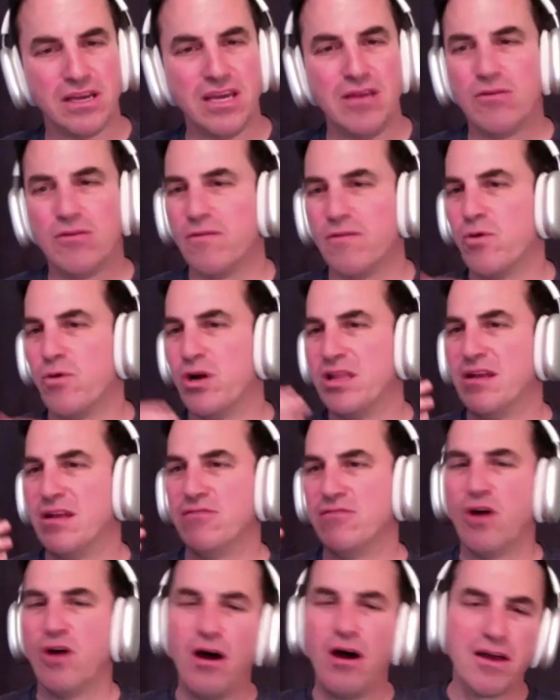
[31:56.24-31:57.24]
Either what
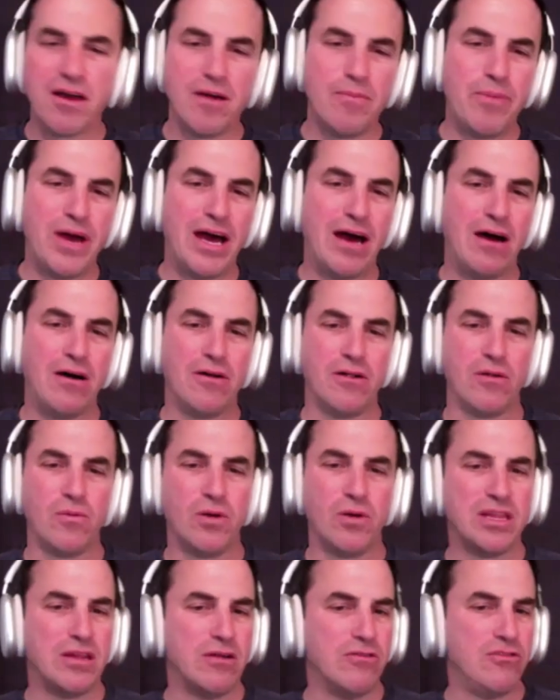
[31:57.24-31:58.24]
they talk about or
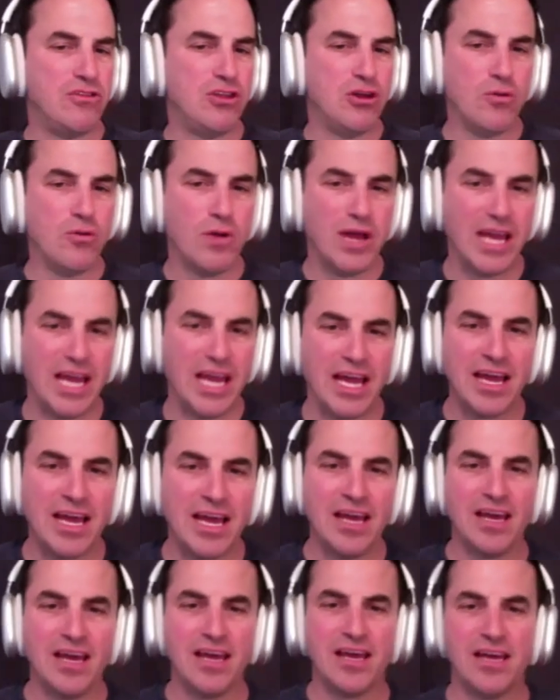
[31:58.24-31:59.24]
what they're
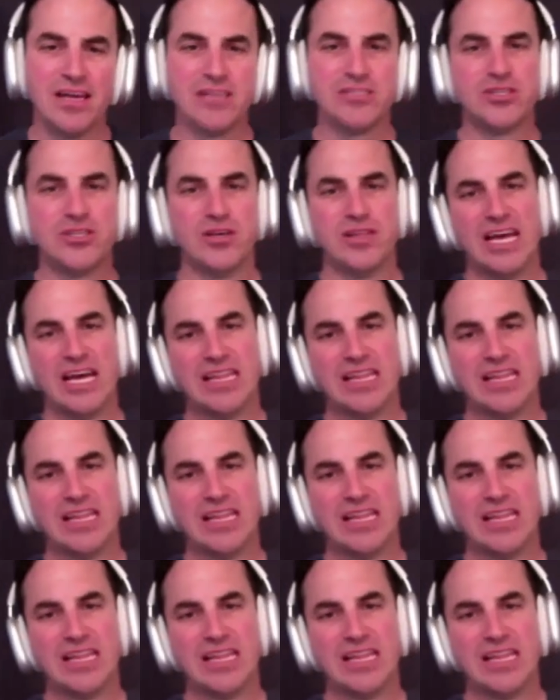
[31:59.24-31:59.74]
doing, so